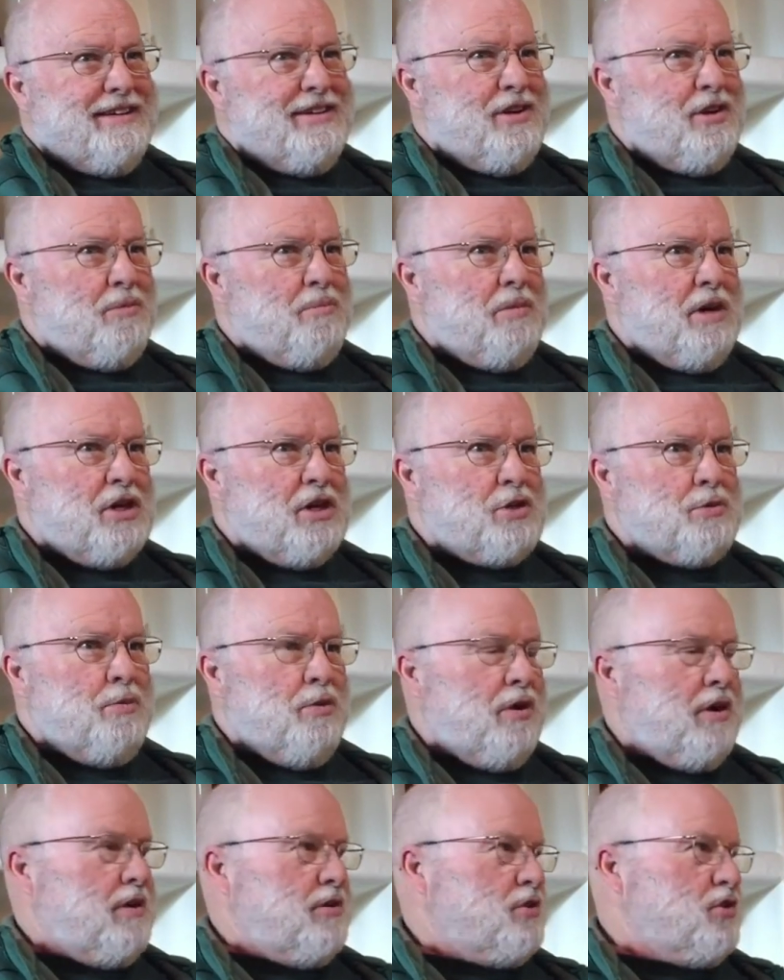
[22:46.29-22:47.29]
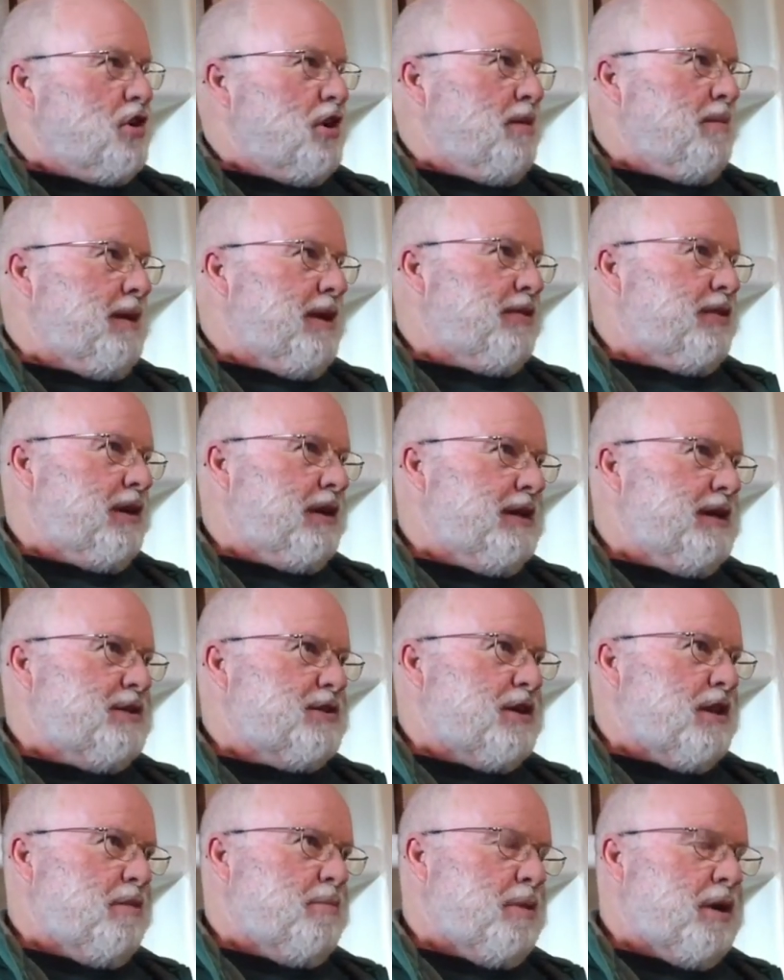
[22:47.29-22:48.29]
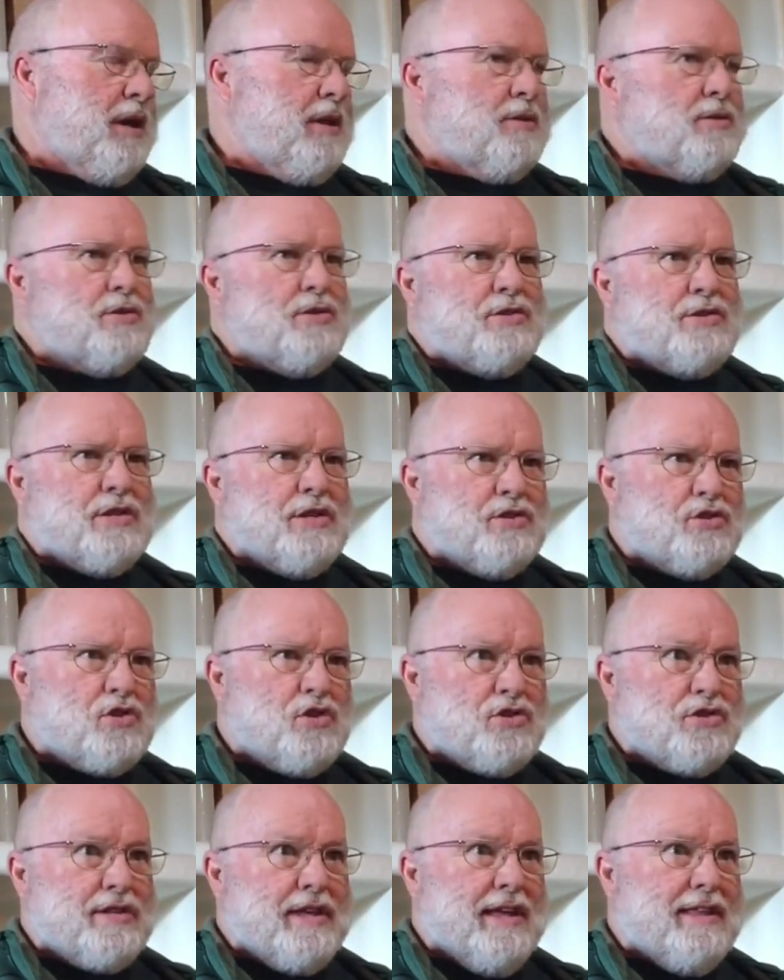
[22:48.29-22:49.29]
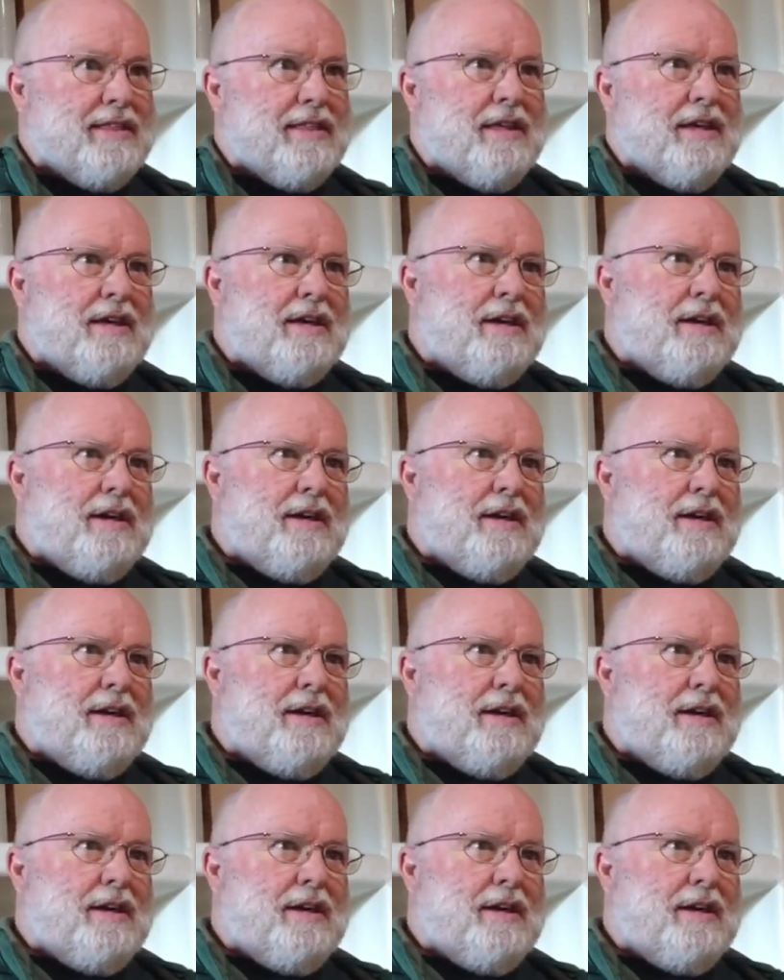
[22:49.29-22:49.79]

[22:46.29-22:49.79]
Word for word: You're much more concerned about the least of the brothers and sisters than